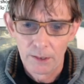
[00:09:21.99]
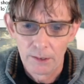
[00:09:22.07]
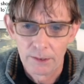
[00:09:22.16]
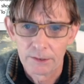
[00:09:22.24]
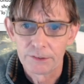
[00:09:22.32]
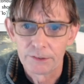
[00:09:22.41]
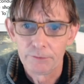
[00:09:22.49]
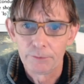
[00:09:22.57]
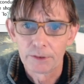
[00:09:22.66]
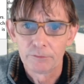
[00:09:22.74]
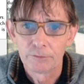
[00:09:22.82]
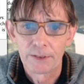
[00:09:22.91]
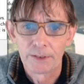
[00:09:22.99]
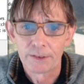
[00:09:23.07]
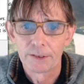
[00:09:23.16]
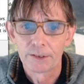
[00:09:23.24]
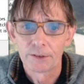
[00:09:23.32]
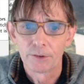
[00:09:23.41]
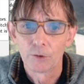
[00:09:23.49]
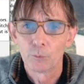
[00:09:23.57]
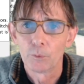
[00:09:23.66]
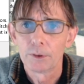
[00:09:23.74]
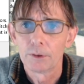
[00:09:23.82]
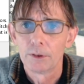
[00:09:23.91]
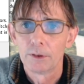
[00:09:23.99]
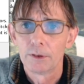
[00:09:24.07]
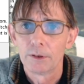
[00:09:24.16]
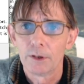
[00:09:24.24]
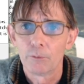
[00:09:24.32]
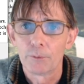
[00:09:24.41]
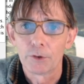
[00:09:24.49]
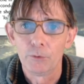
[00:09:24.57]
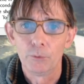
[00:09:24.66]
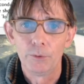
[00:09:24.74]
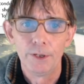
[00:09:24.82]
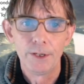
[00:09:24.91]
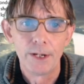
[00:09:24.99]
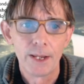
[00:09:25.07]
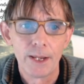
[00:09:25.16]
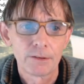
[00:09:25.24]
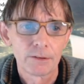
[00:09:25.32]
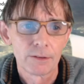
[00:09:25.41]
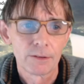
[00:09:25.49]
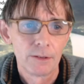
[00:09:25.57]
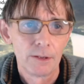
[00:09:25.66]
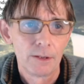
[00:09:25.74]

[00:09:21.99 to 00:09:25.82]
Let's see if we can find here another one. Now we can do the NAND.